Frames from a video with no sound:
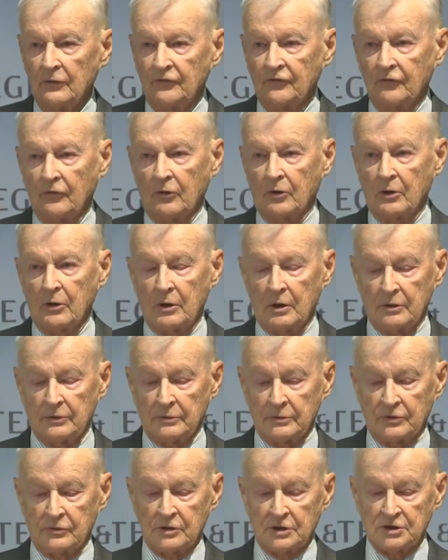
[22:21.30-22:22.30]
for
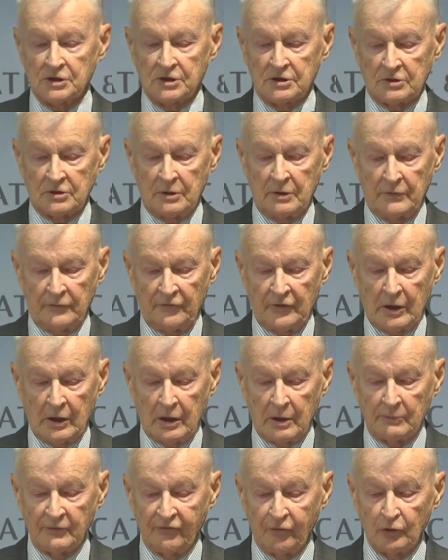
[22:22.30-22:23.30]
the Russian
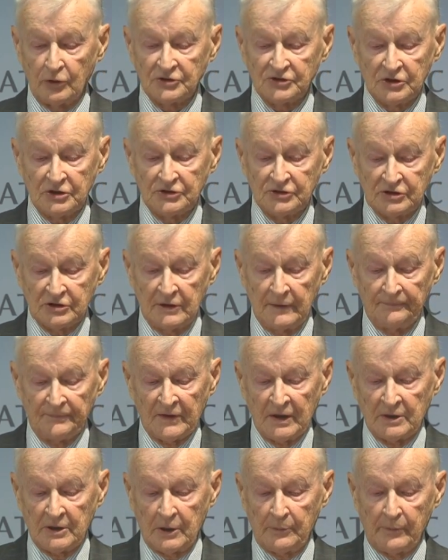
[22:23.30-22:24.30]
armed forces,
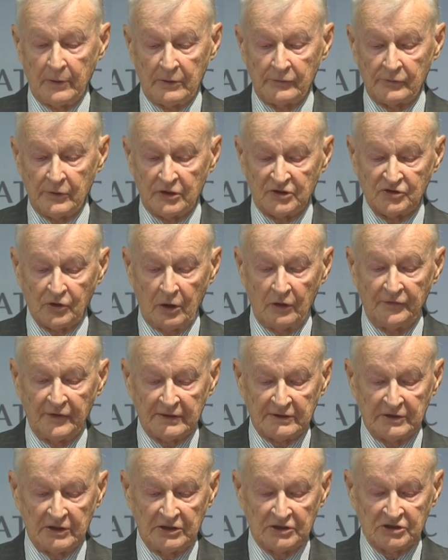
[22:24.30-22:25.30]
thereby
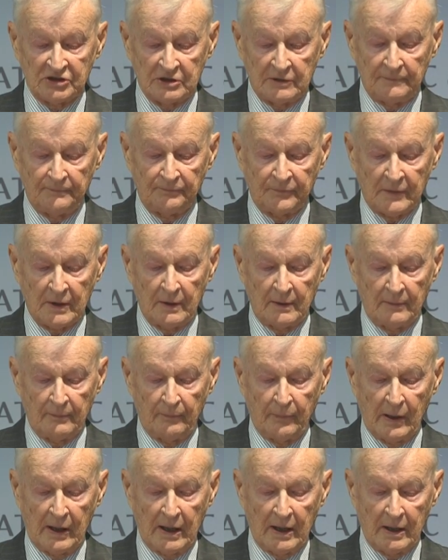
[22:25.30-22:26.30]
resolving this
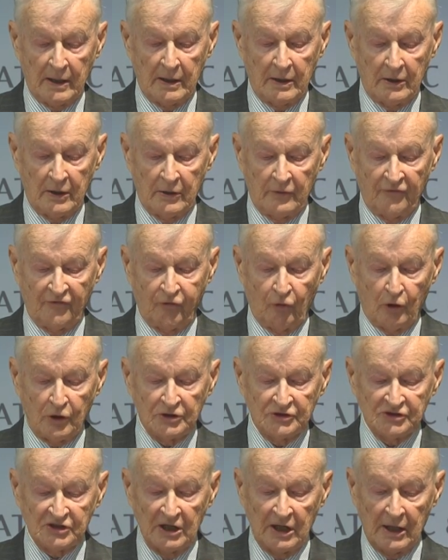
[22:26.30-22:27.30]
by
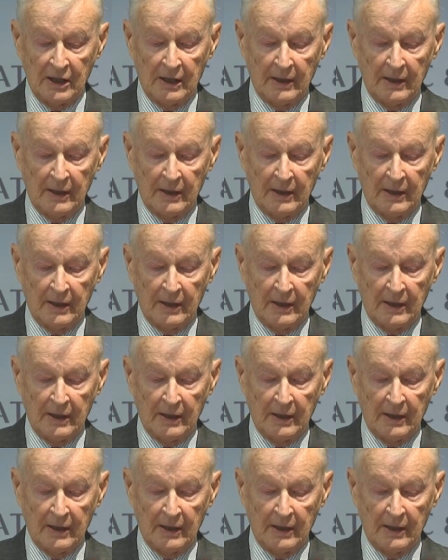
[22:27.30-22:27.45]
force,